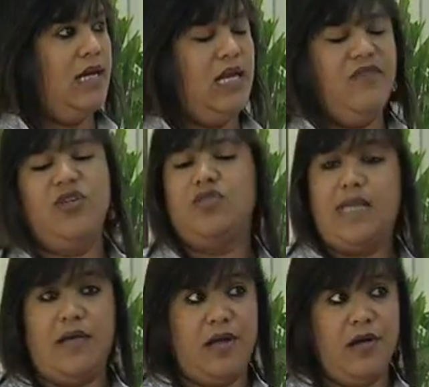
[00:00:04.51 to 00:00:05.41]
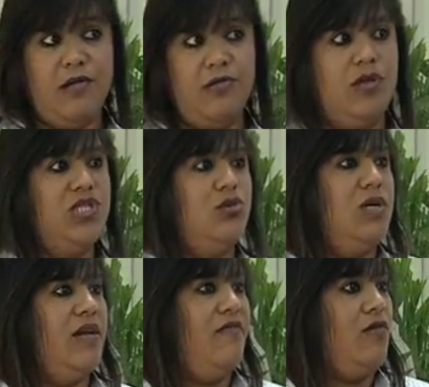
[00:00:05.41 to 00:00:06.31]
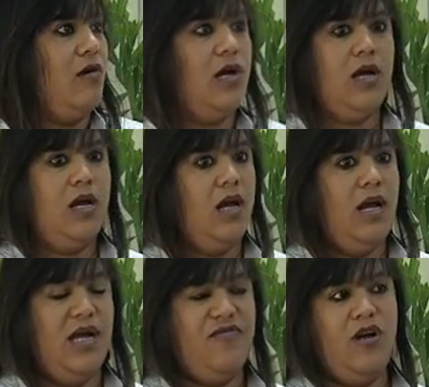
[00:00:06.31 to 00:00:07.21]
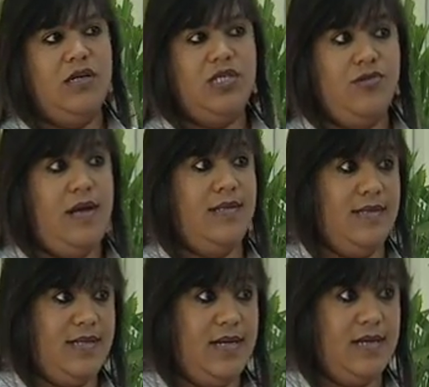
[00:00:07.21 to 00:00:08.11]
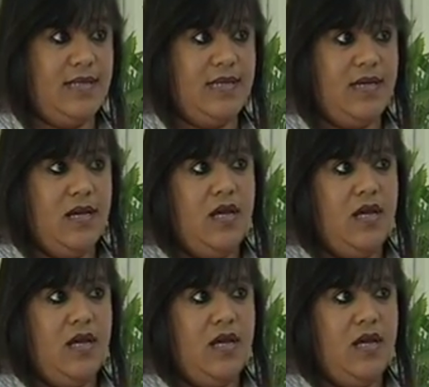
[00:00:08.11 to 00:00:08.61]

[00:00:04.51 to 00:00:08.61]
individuals out there who are still waiting for as far as 2006.